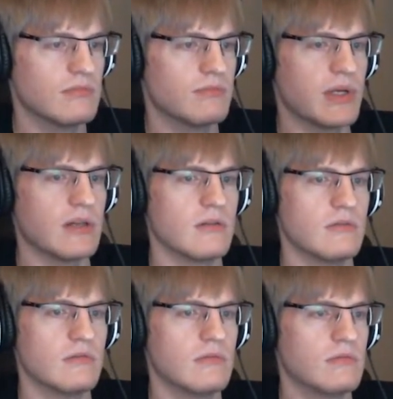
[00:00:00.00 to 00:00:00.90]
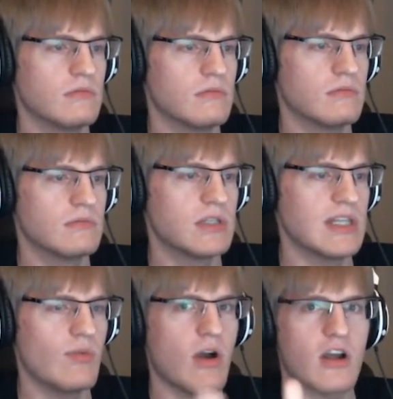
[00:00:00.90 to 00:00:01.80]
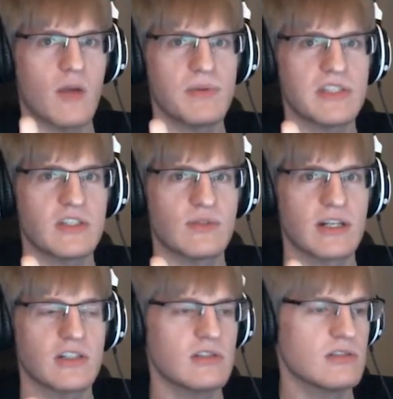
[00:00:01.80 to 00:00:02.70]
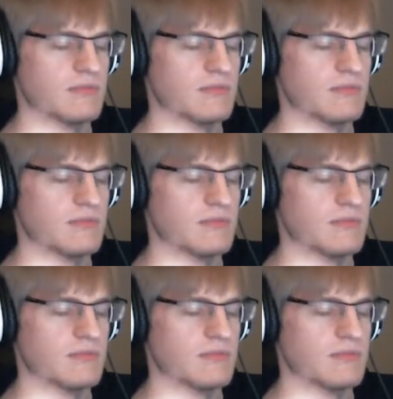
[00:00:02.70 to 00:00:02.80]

But Didn't they walk opposite directions?